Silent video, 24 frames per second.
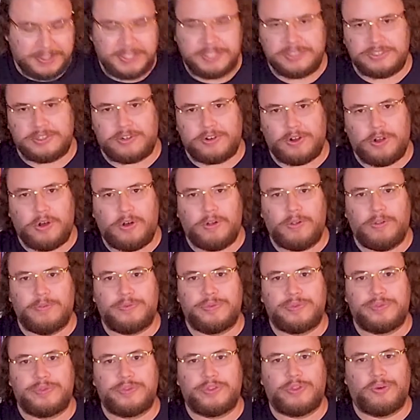These are
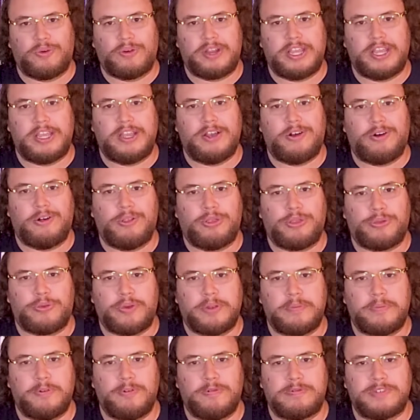all
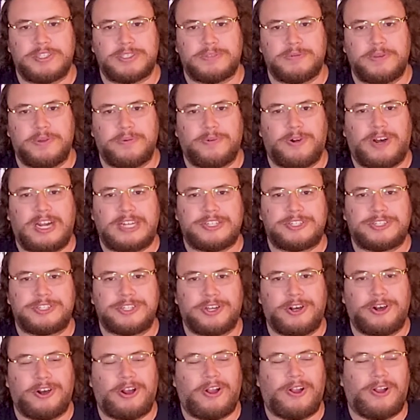three movies we
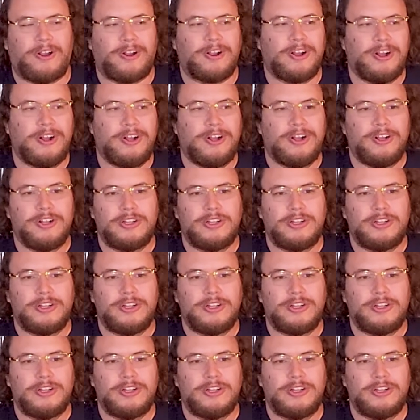watched are